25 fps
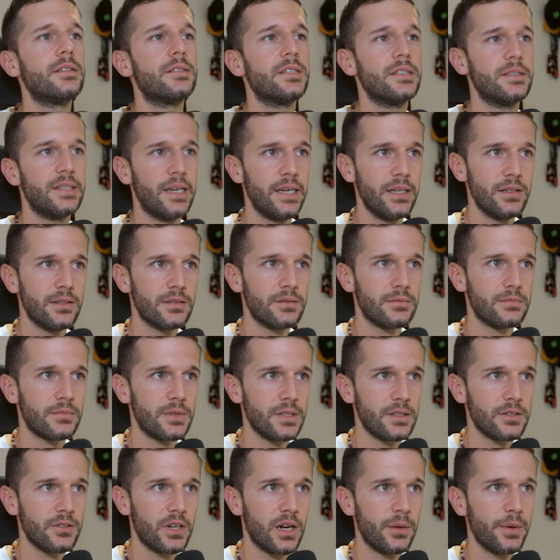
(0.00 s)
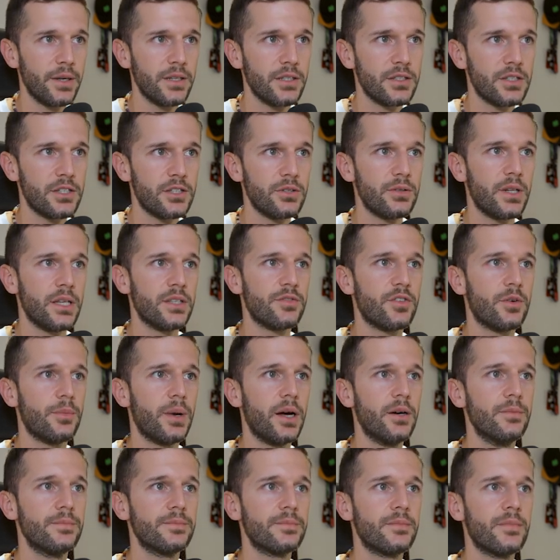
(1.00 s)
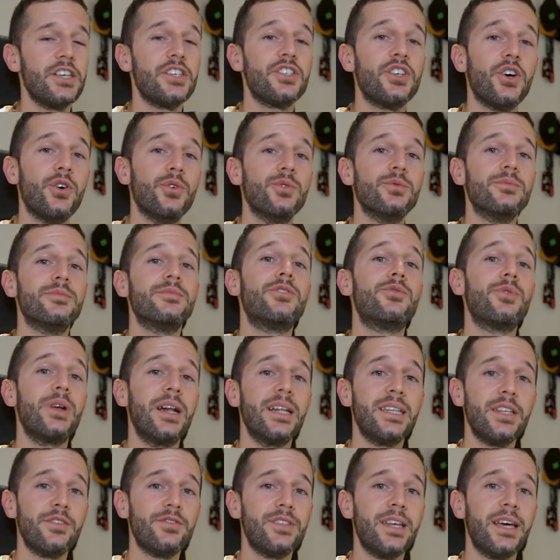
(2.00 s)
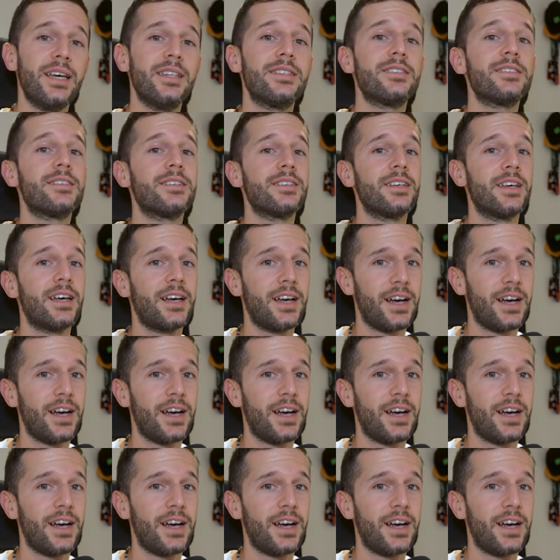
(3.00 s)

the date is gonna be two days from now. So relative dates